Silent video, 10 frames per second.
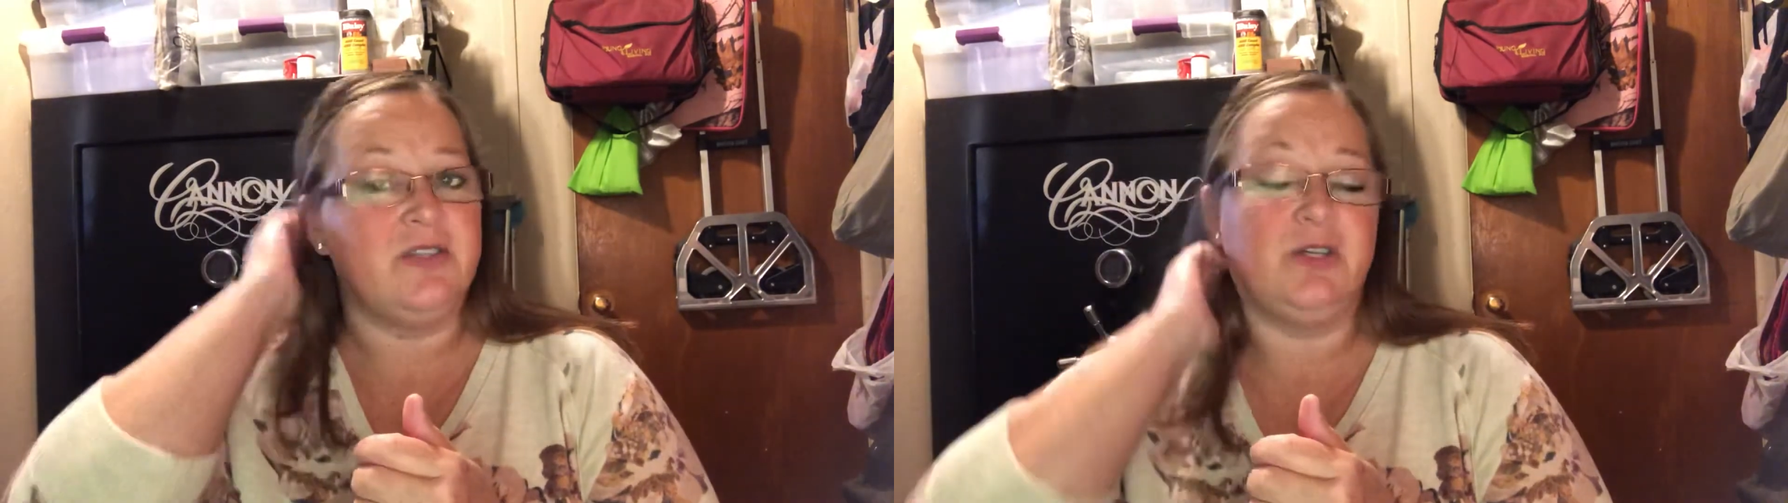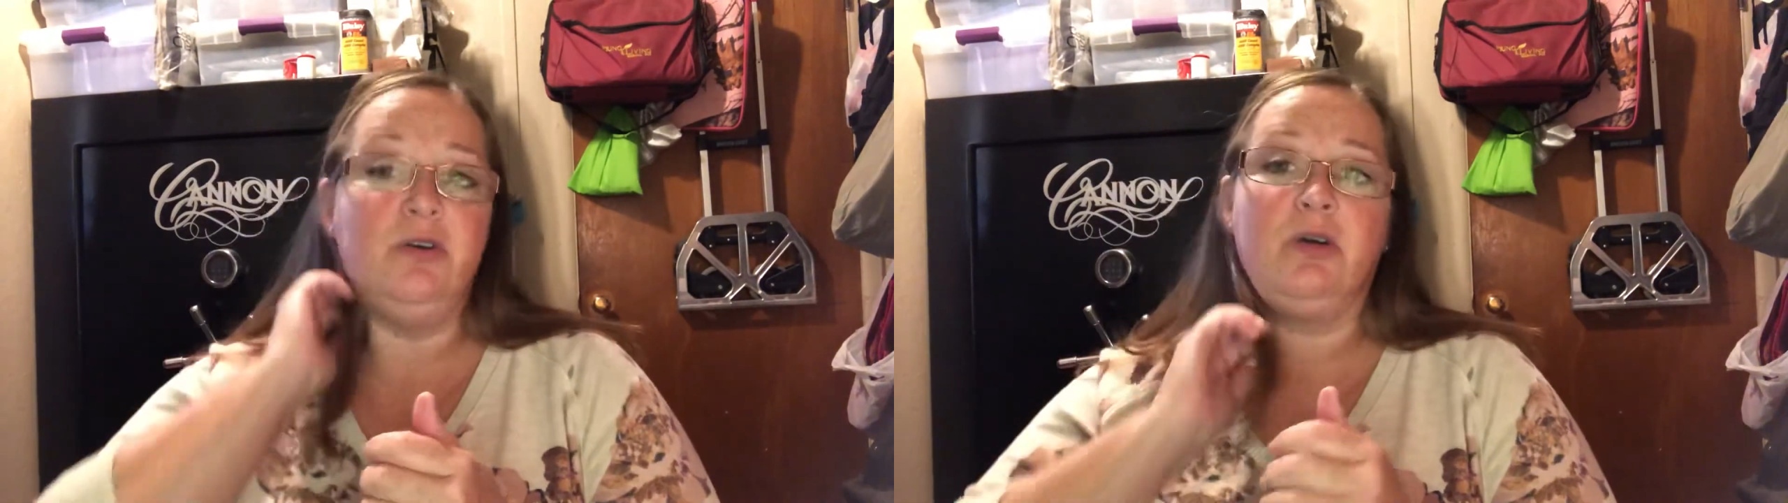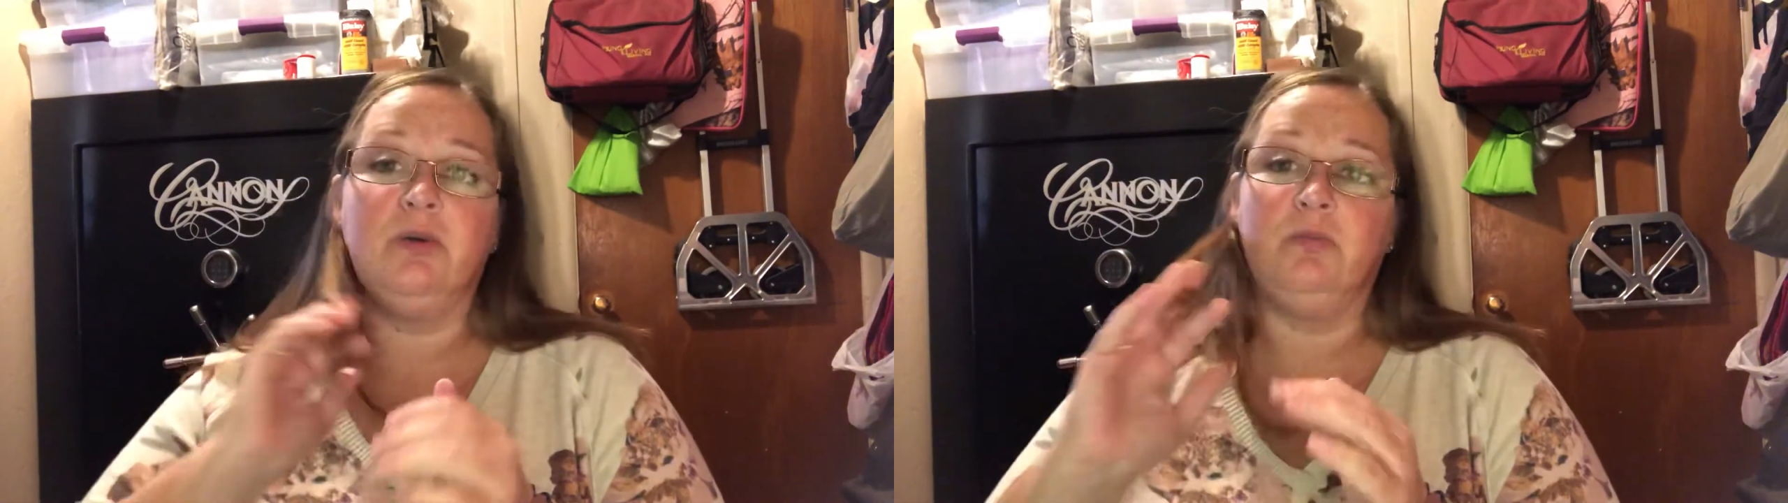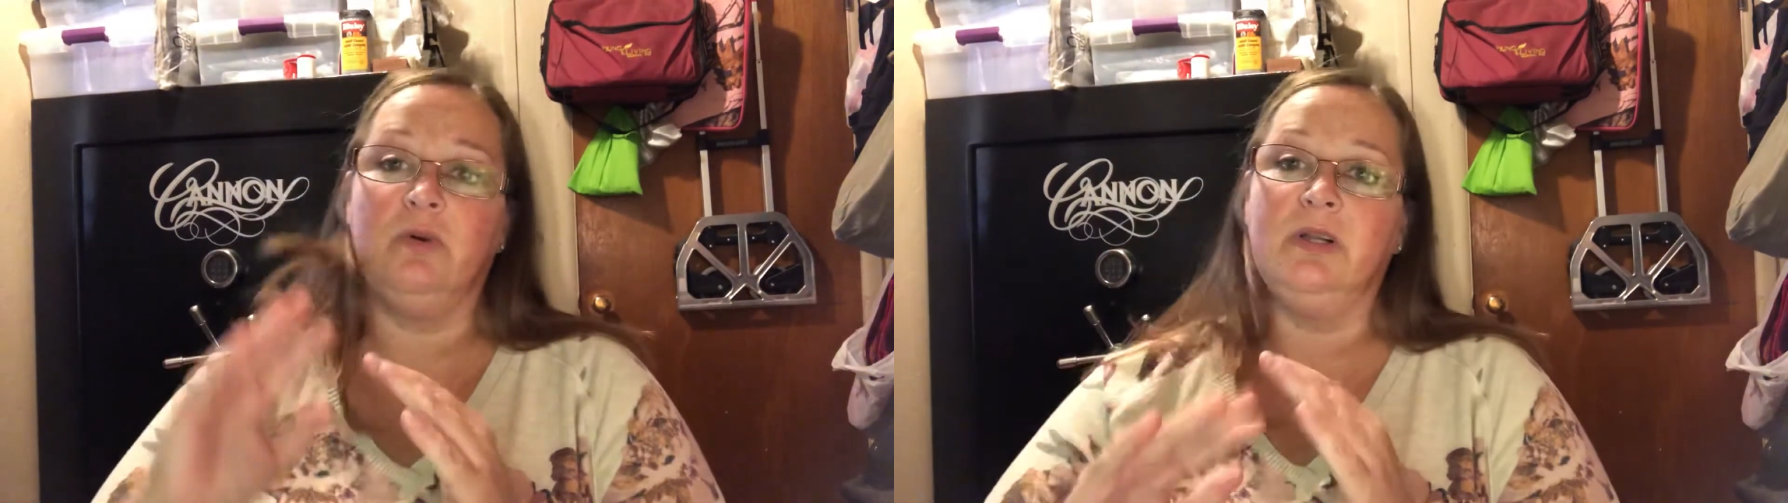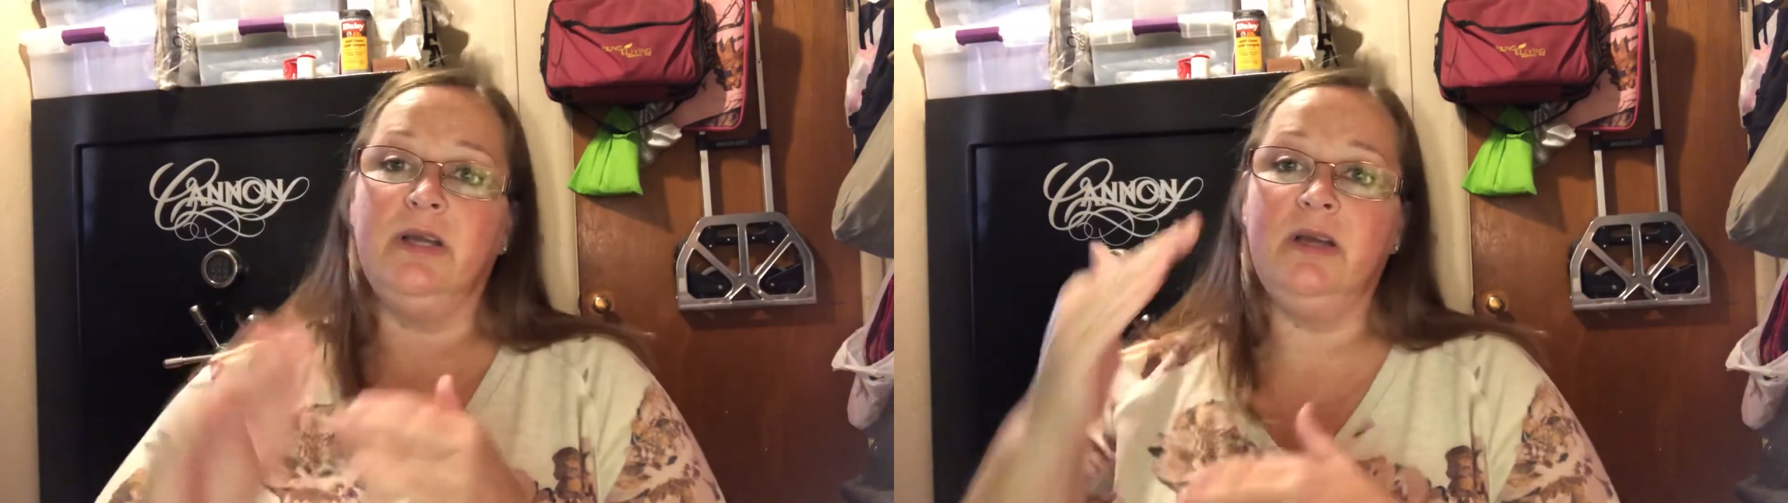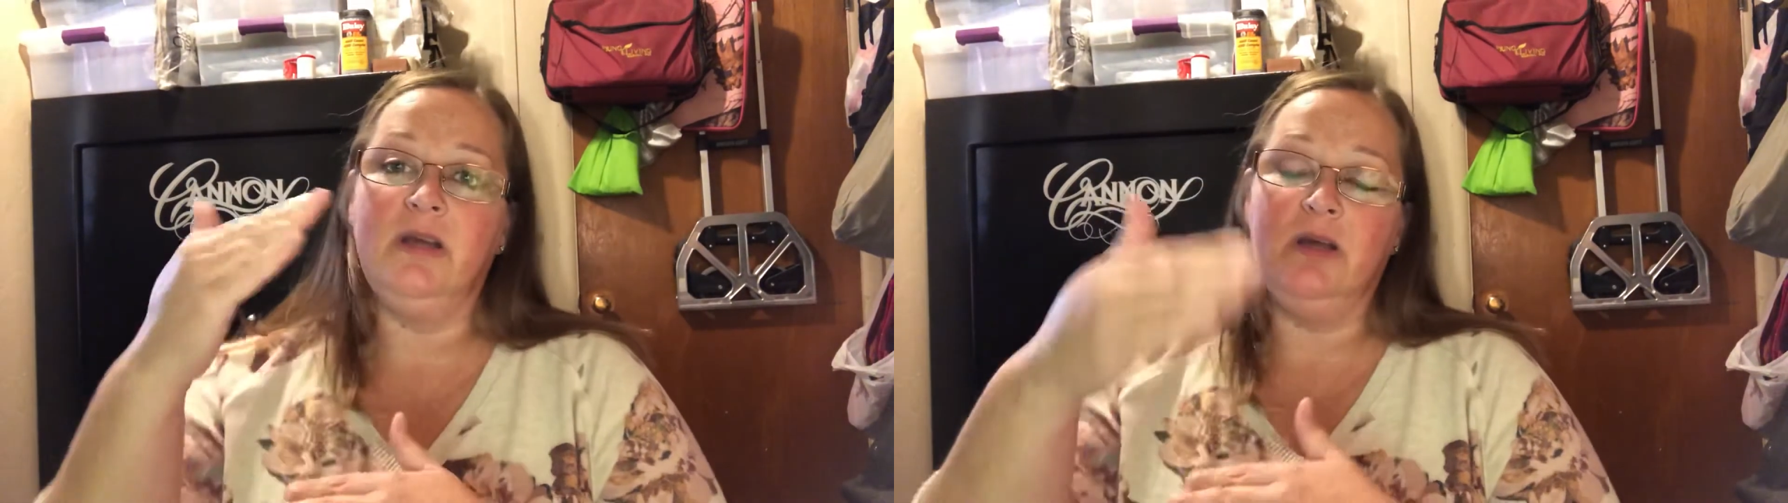So you could really